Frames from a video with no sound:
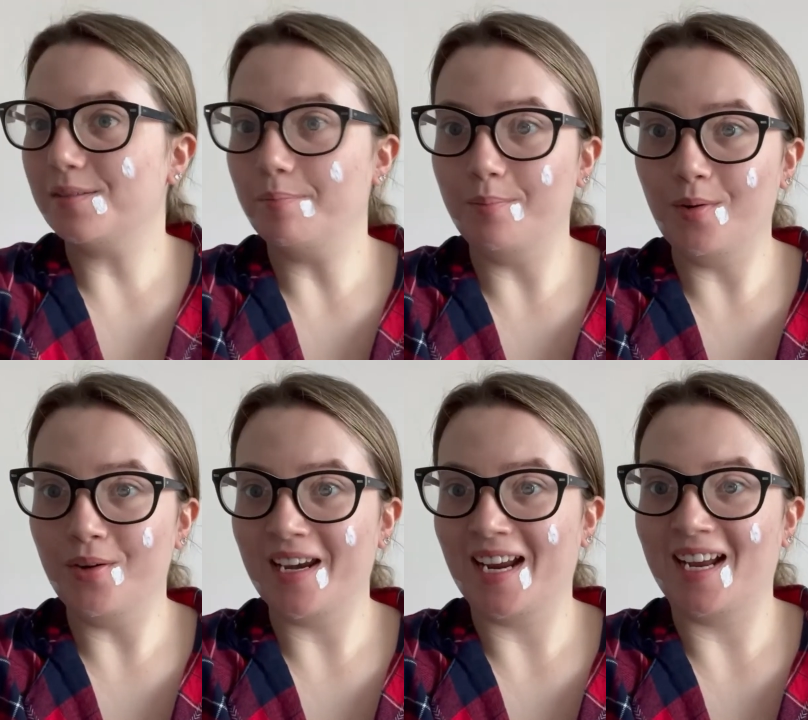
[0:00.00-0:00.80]

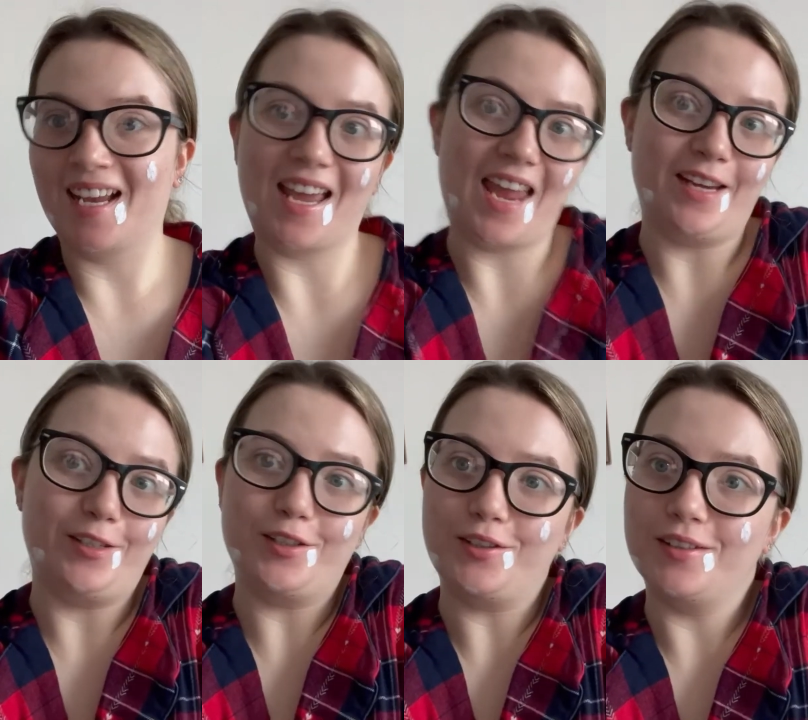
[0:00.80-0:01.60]
Morning
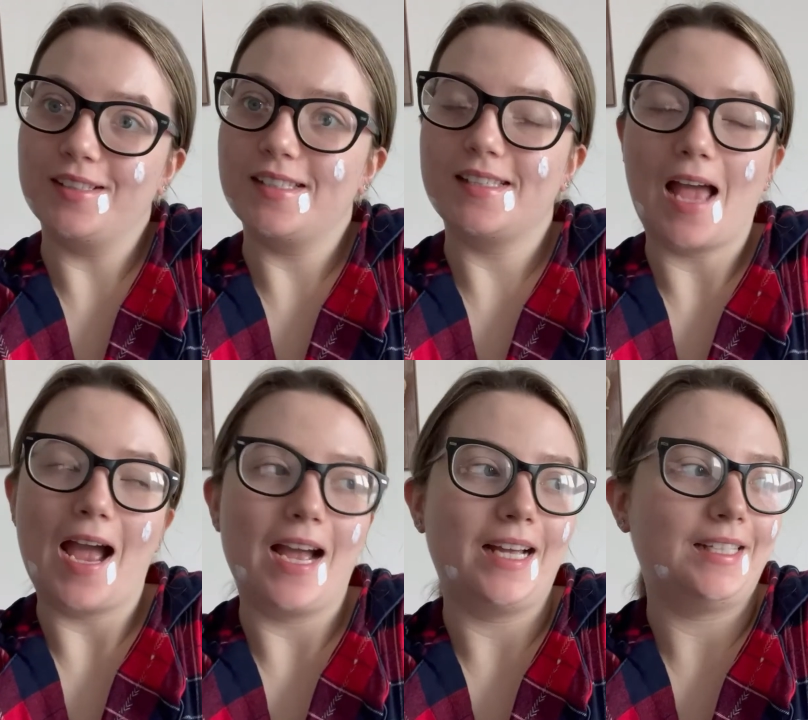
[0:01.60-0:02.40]
angels,
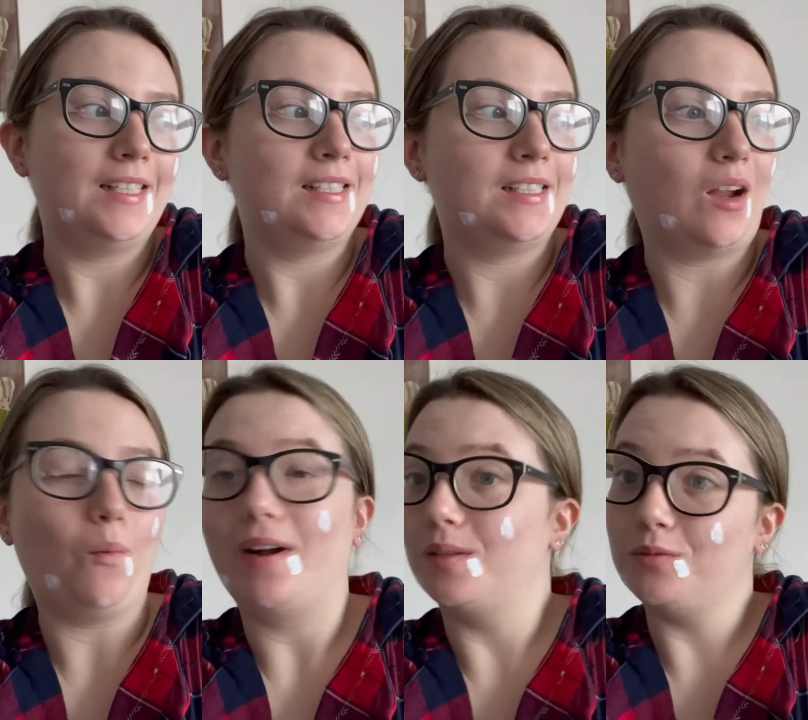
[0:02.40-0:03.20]
and
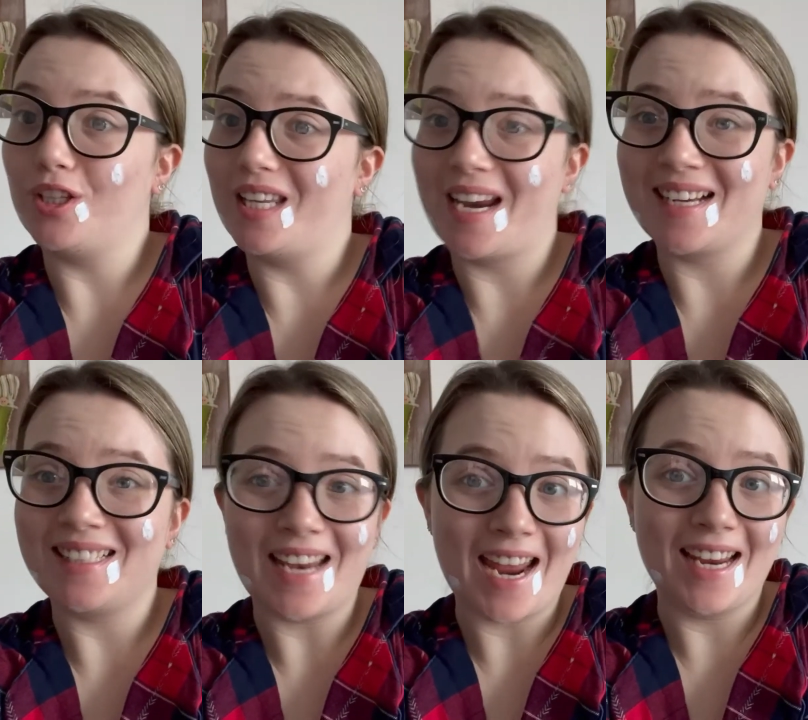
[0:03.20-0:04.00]
welcome to the next
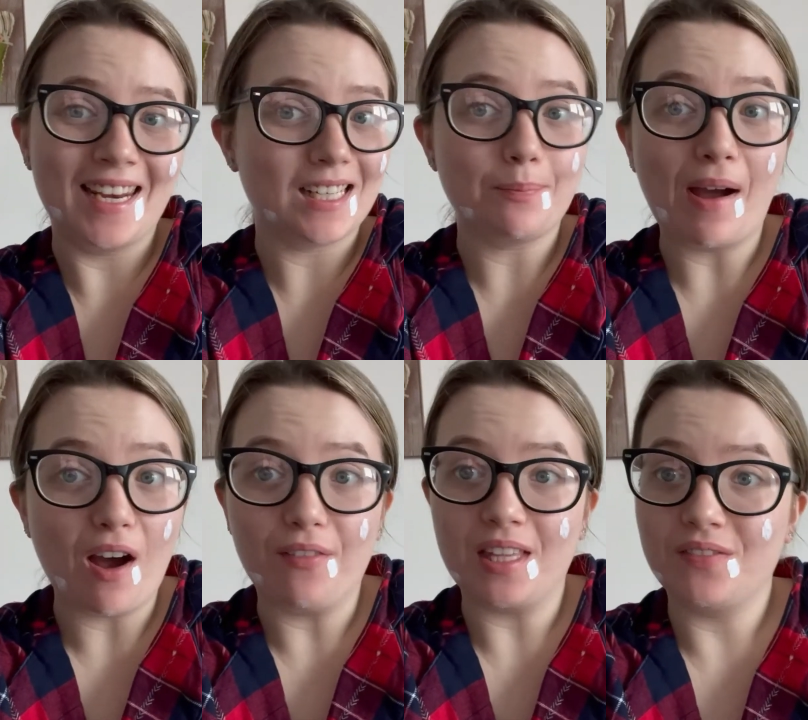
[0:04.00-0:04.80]
day, next
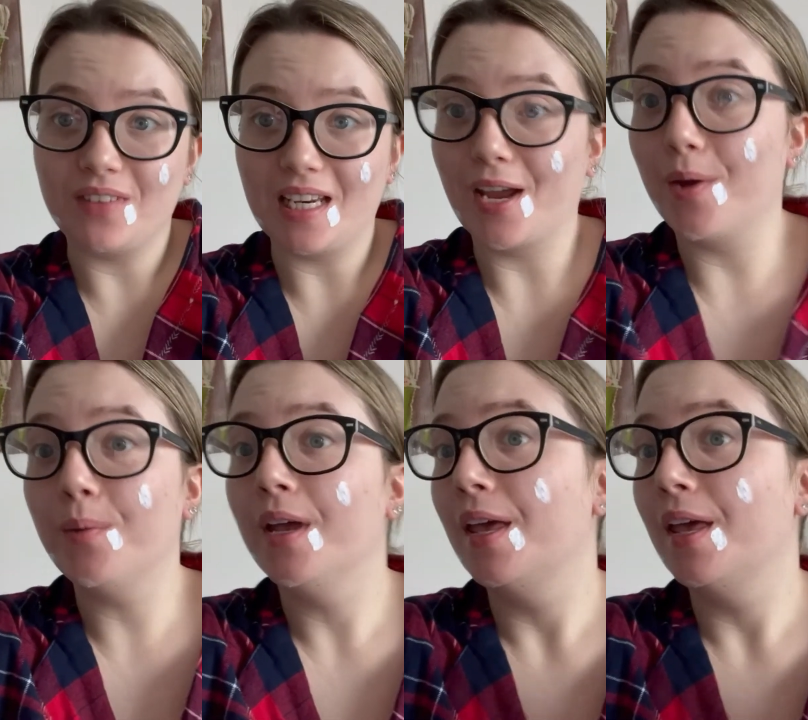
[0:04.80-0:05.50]
part of this video.